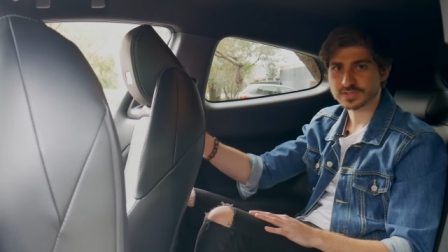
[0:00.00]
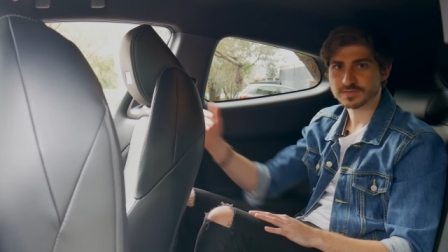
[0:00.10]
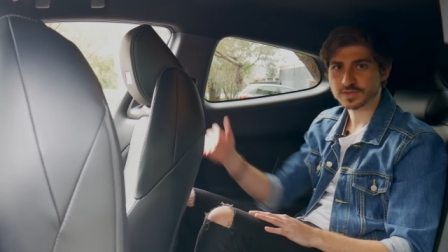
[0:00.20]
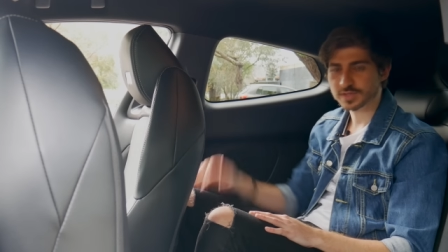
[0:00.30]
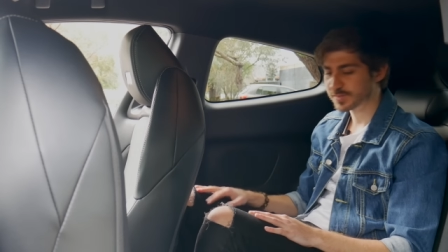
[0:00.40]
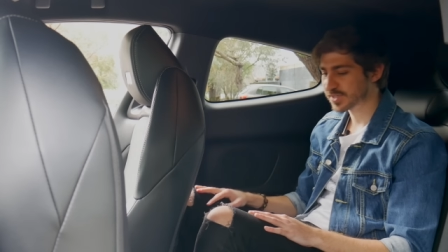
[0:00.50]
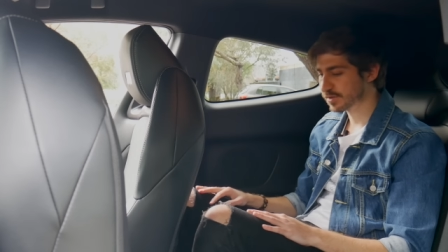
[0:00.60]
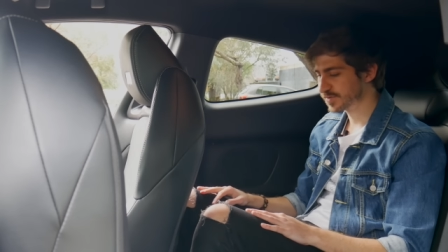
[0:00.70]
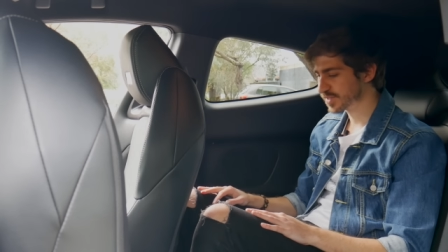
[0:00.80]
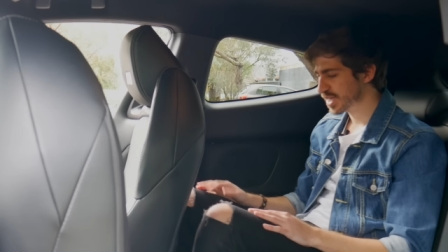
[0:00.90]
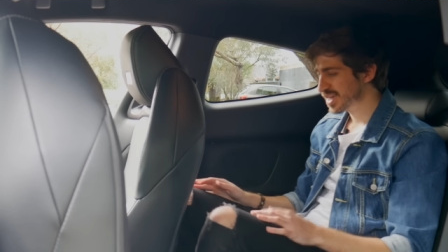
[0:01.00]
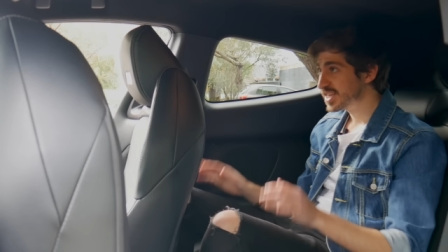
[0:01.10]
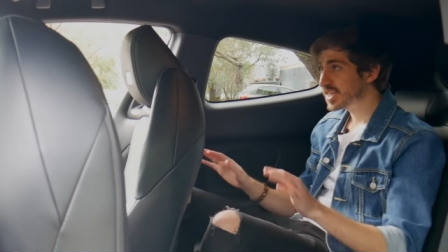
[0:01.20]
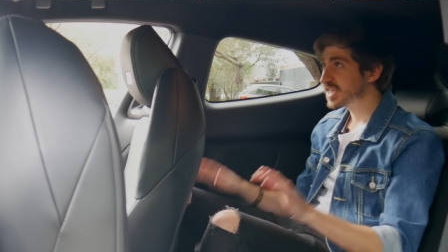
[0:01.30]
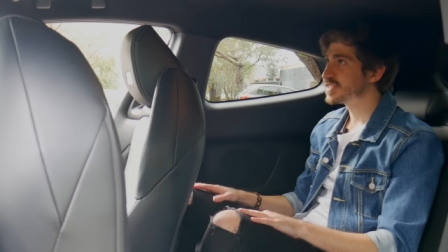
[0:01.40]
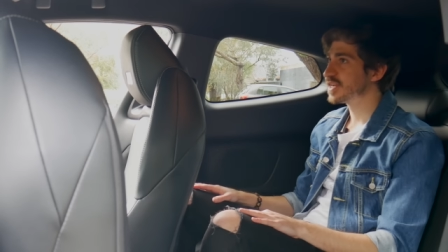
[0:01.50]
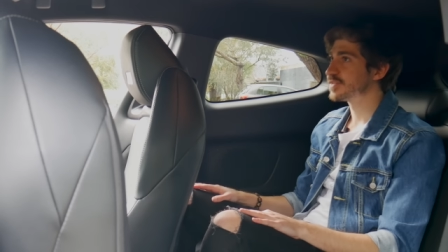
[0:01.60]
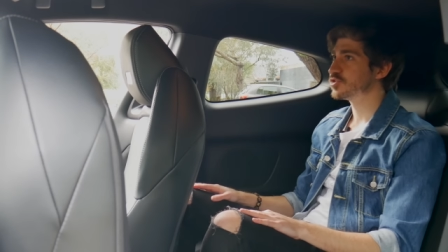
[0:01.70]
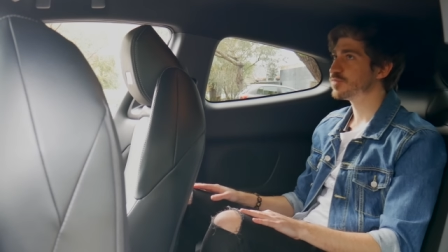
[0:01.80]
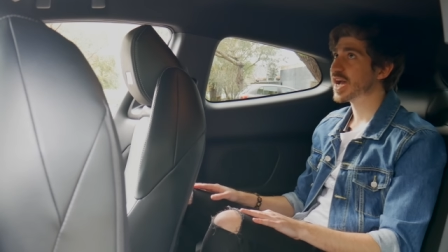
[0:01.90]
to feel themselves. Knees
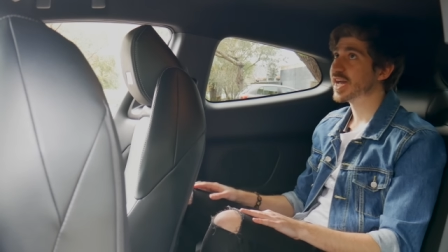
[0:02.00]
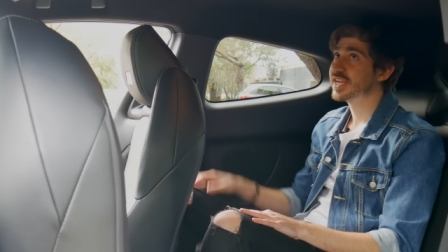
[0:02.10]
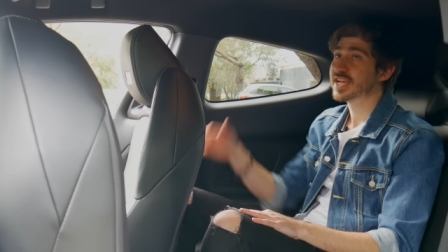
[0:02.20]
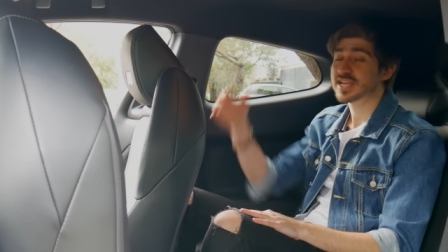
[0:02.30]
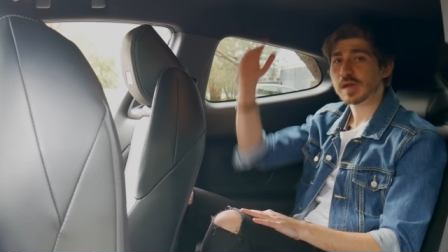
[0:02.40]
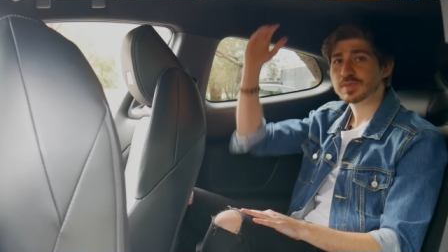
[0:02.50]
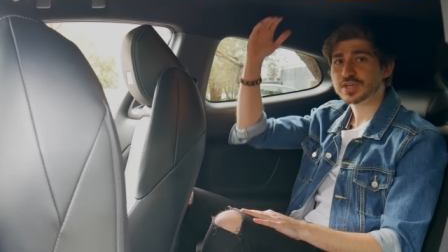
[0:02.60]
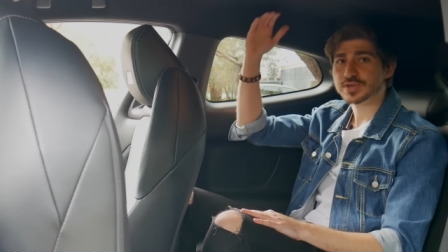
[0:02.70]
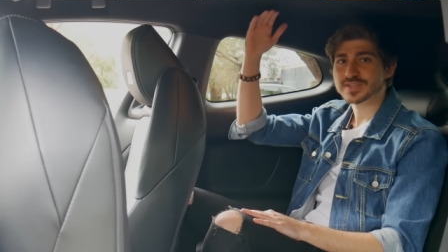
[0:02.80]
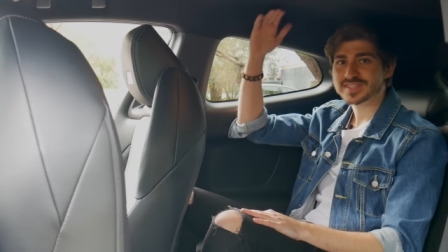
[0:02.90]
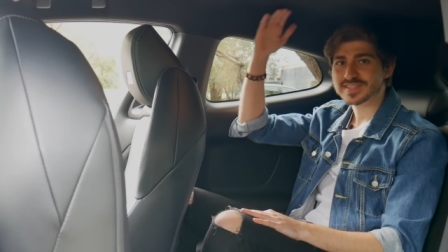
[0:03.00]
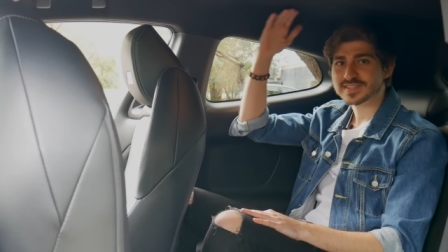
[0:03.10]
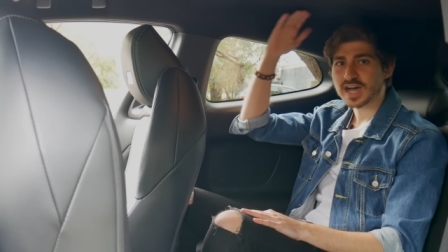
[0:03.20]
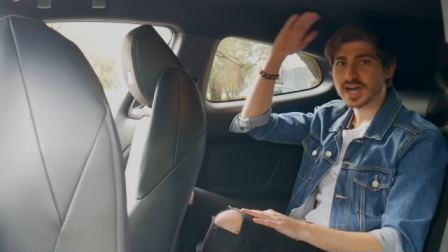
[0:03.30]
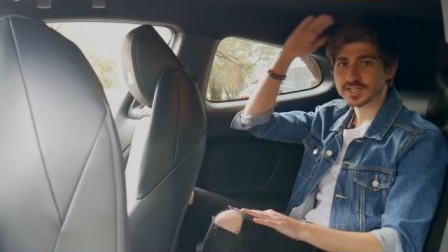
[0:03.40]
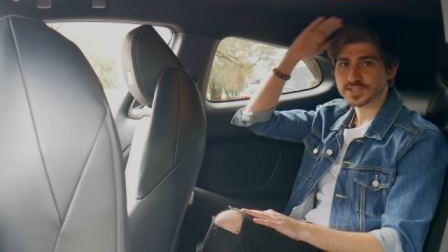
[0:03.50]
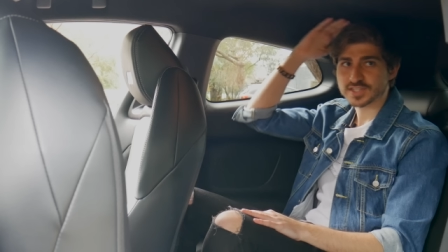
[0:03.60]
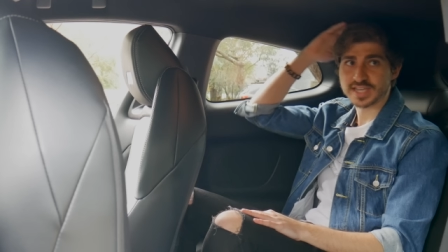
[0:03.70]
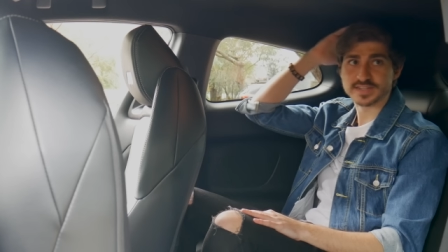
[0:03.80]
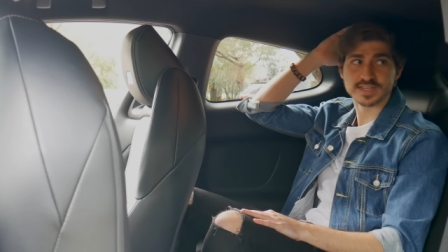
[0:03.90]
aren't too bad. Now, because this is arched
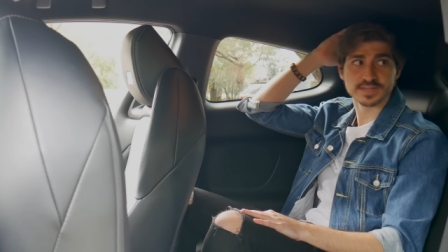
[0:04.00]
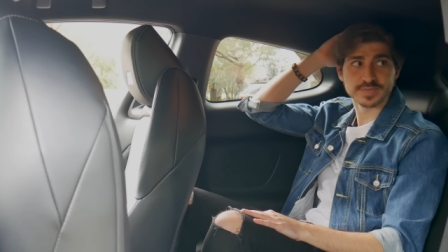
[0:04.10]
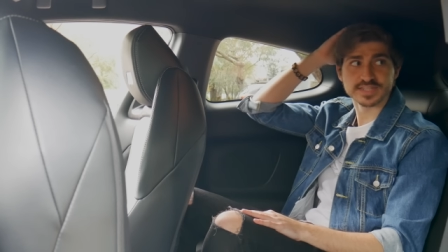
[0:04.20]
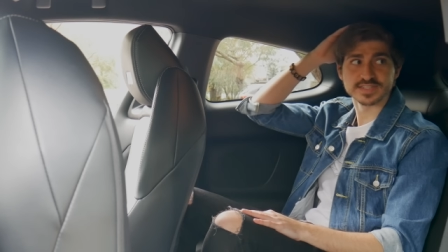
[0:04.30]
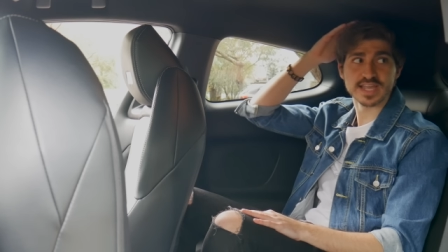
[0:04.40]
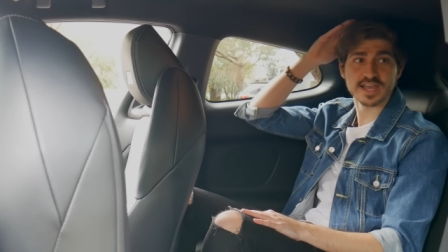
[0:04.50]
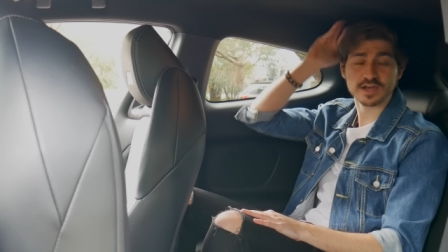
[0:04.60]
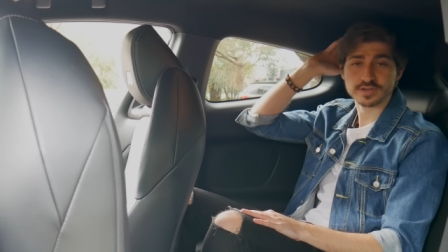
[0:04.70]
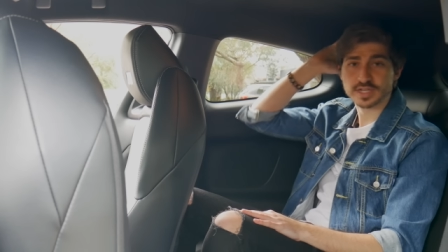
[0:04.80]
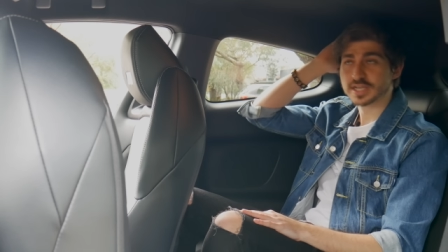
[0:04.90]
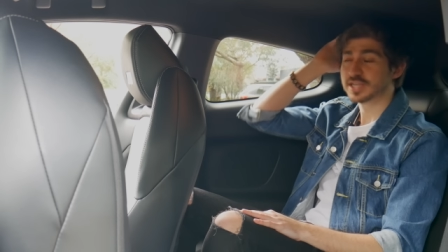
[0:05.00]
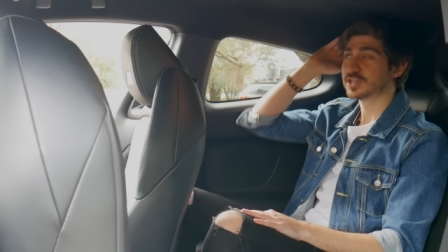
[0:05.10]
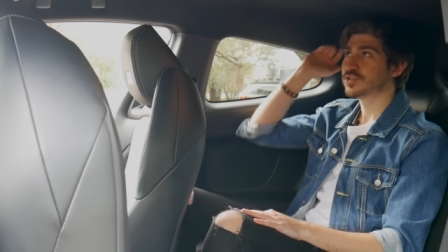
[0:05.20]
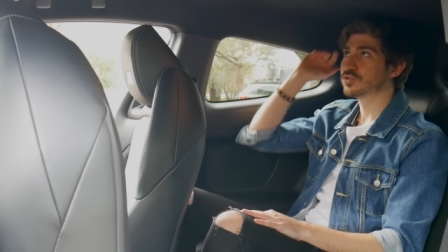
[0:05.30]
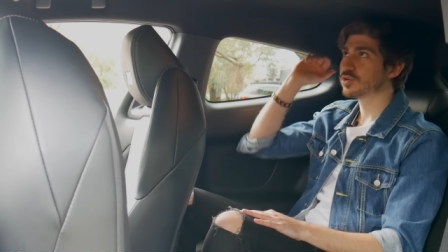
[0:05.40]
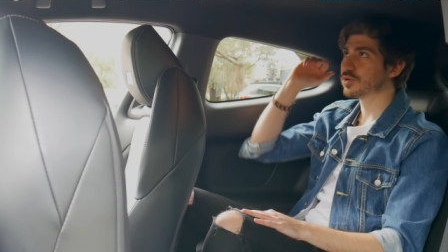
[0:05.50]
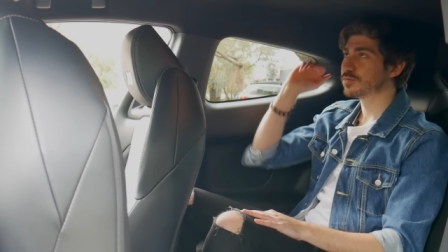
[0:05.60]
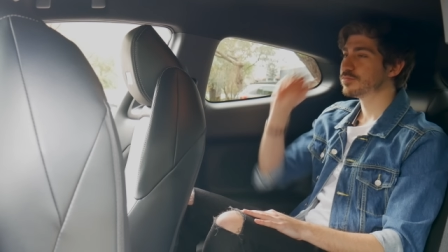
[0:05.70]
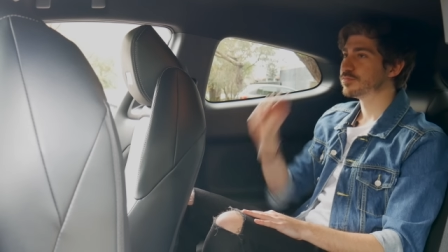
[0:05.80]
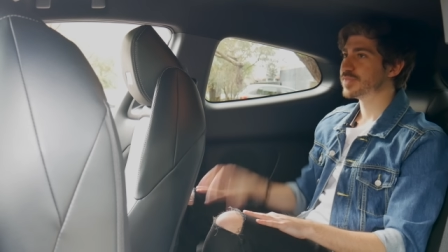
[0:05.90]
10 centimeters down, your
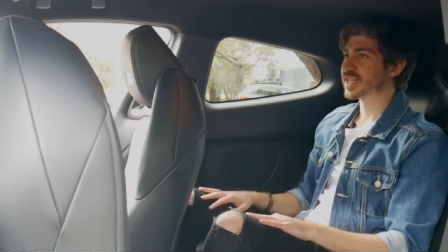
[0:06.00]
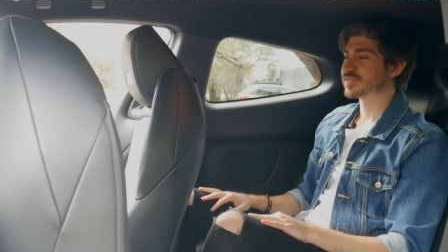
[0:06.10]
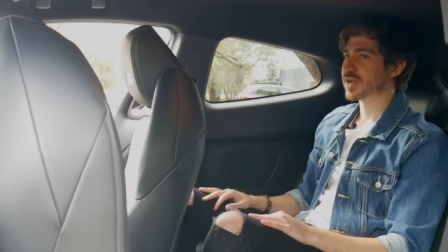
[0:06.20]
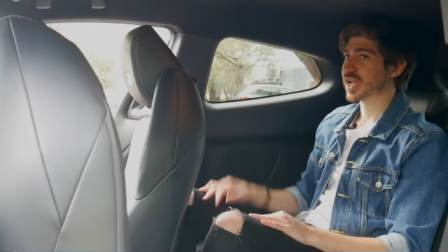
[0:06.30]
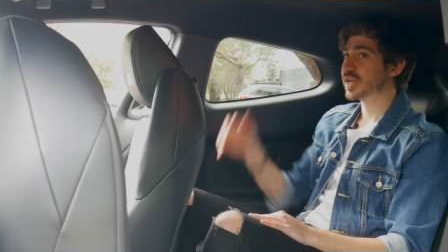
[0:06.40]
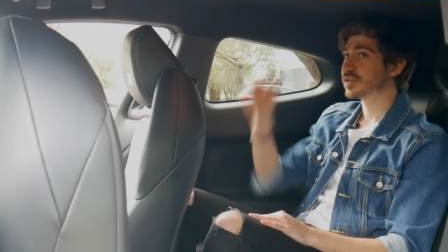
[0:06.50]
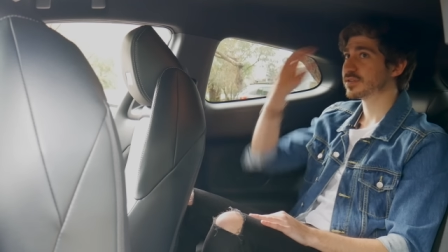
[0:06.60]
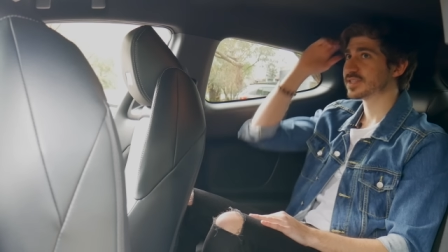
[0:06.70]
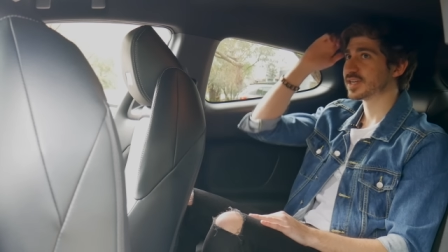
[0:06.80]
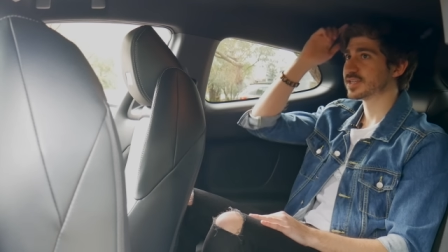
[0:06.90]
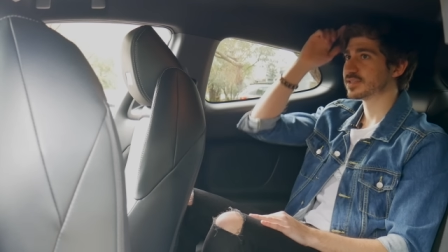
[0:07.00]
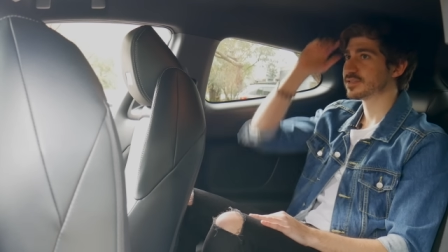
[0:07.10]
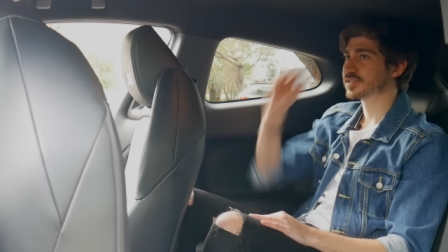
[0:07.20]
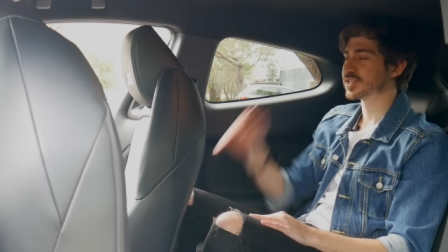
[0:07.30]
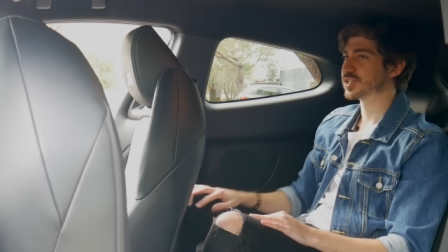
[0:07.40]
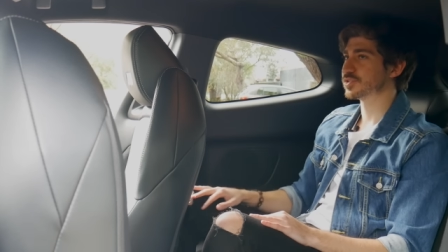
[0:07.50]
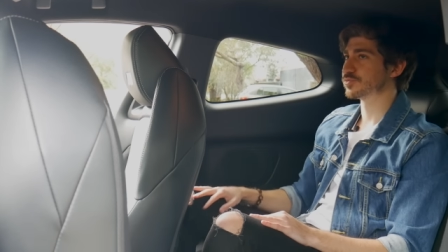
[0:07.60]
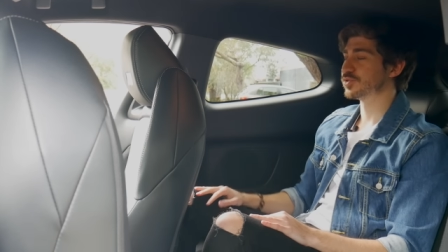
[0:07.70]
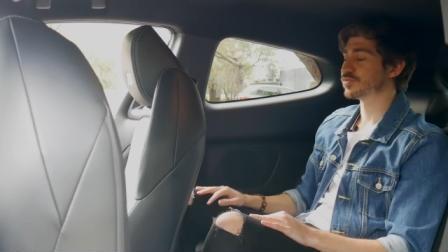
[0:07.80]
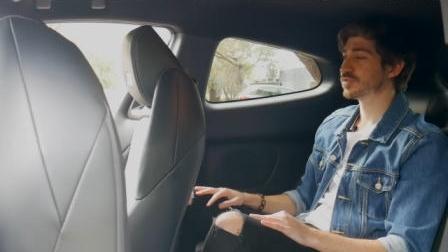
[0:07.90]
that's my head touching the
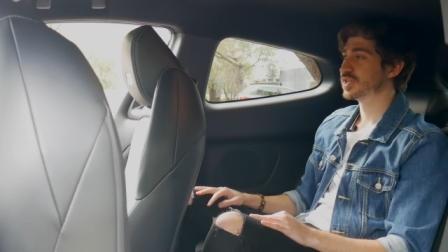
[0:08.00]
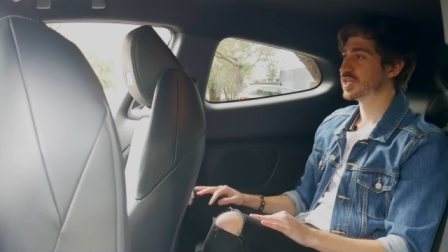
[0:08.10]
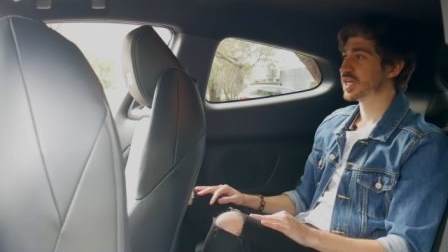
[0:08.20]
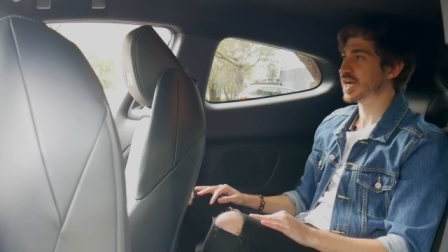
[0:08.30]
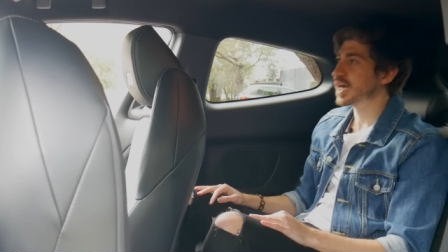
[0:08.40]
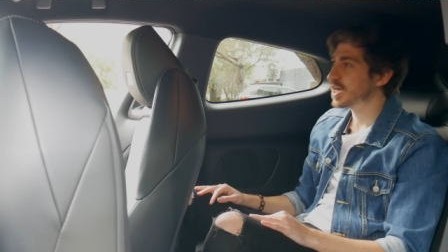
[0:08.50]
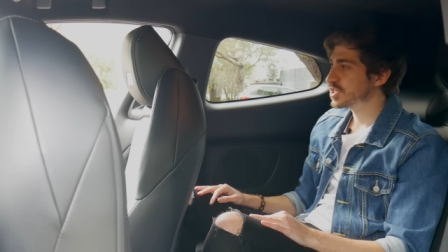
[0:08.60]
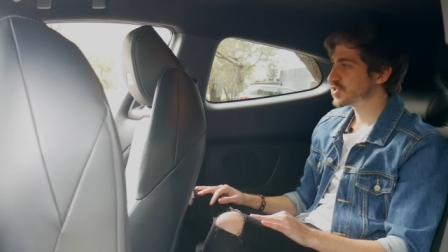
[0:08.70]
roof. Uh,